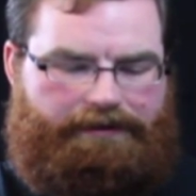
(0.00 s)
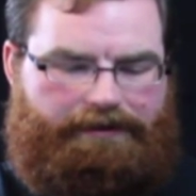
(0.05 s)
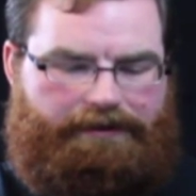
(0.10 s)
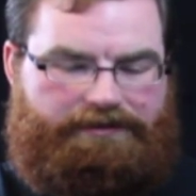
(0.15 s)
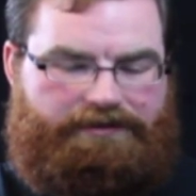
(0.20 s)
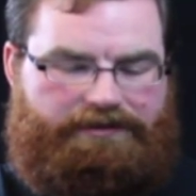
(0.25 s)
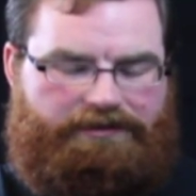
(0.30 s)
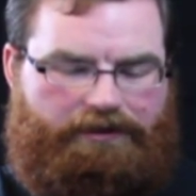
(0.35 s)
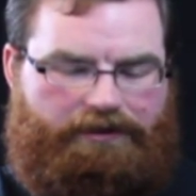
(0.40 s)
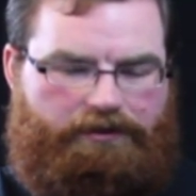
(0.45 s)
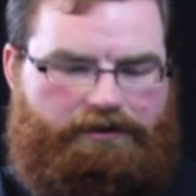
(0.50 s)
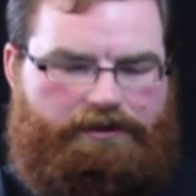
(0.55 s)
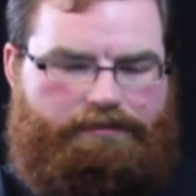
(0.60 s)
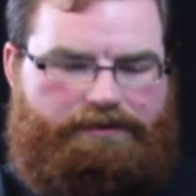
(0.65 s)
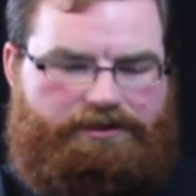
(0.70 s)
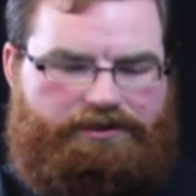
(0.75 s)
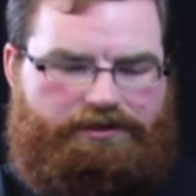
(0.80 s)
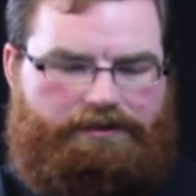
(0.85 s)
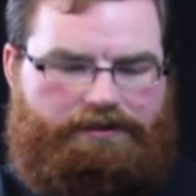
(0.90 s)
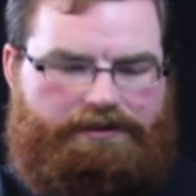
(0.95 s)
slowly
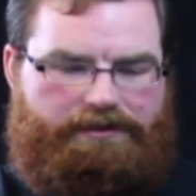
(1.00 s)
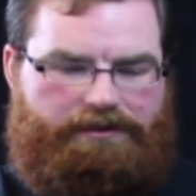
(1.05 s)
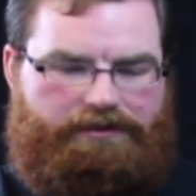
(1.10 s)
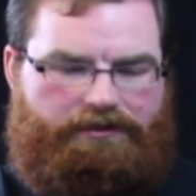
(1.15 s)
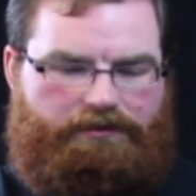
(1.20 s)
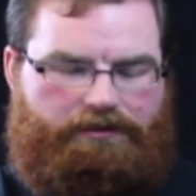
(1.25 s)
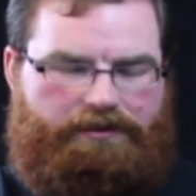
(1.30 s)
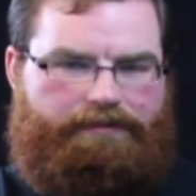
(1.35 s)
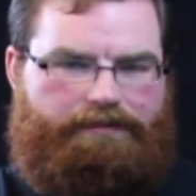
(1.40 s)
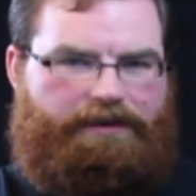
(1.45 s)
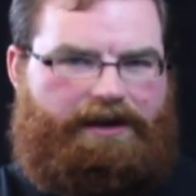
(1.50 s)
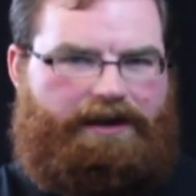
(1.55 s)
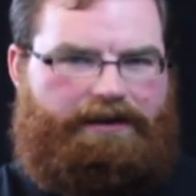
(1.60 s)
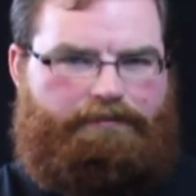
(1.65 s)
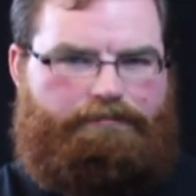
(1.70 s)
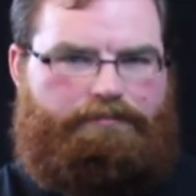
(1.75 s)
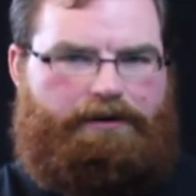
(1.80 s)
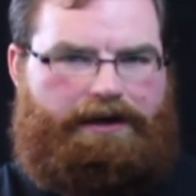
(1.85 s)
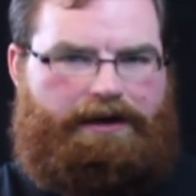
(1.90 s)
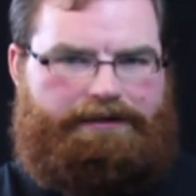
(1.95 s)
but surely, the two of them kind
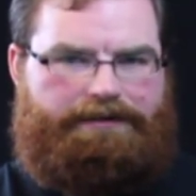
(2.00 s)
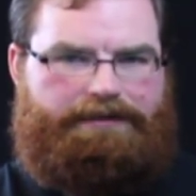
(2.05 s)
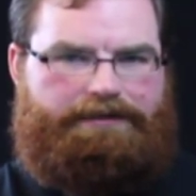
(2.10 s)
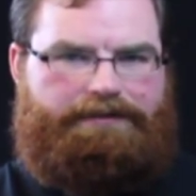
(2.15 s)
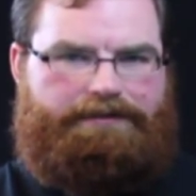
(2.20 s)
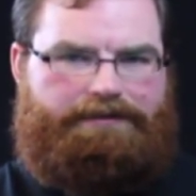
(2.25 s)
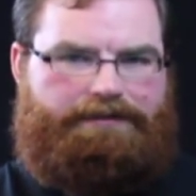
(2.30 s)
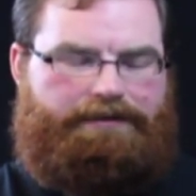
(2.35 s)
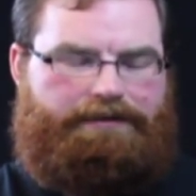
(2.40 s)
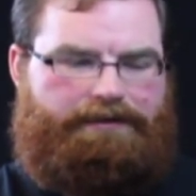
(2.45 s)
of bonded.